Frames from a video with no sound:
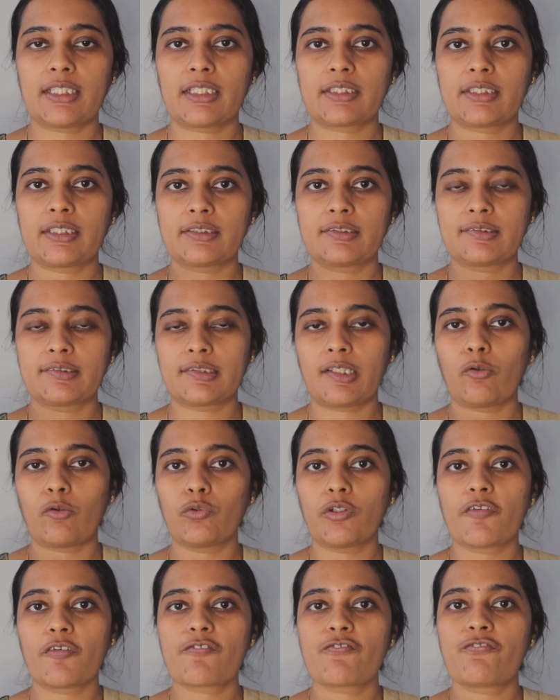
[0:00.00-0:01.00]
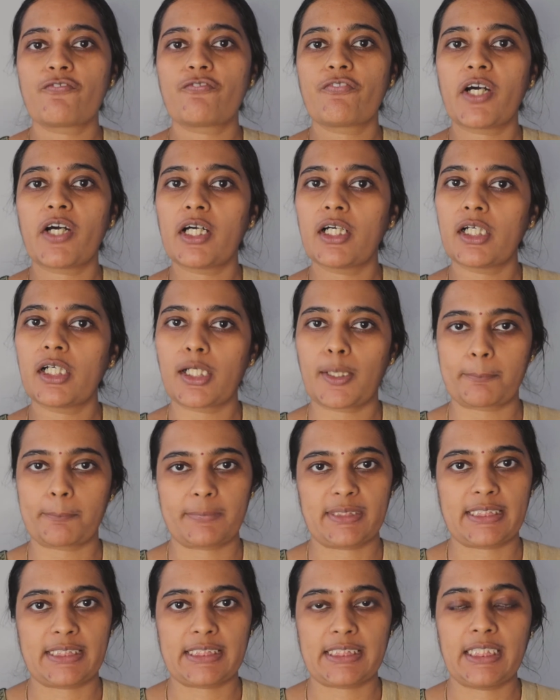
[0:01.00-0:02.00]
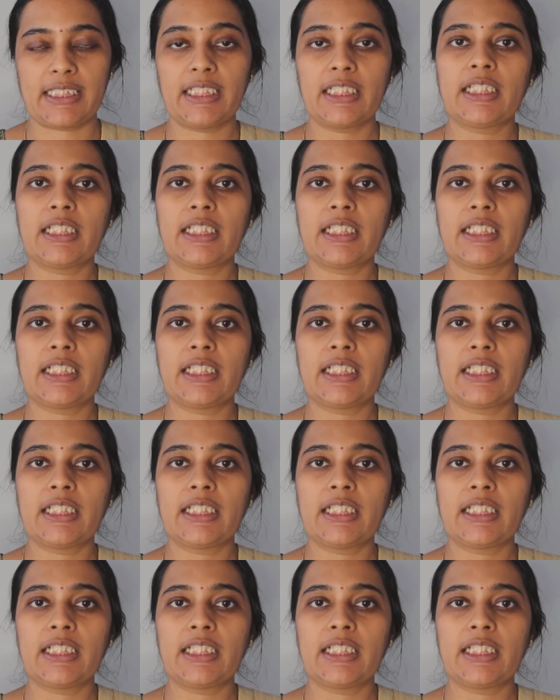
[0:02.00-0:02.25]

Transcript: that sound F comes.